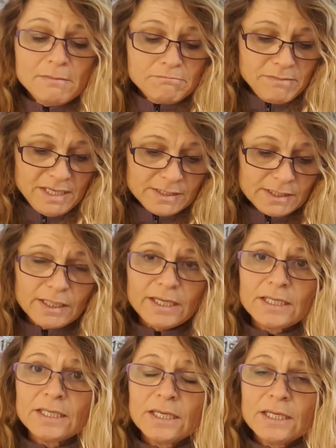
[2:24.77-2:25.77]

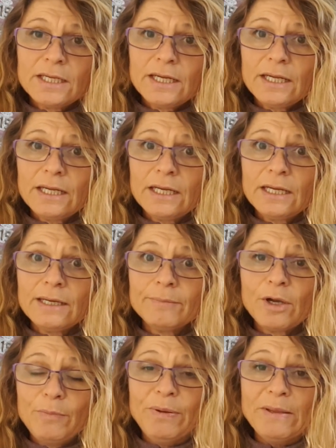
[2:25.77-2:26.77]
Mentally,
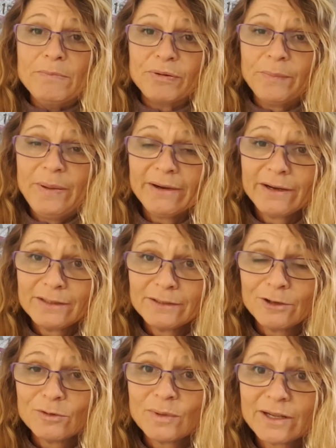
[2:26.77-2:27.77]
I've been preparing the
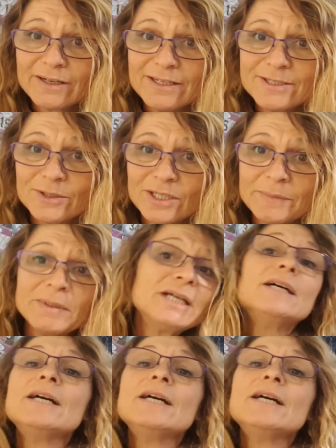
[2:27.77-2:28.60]
whole bloody time.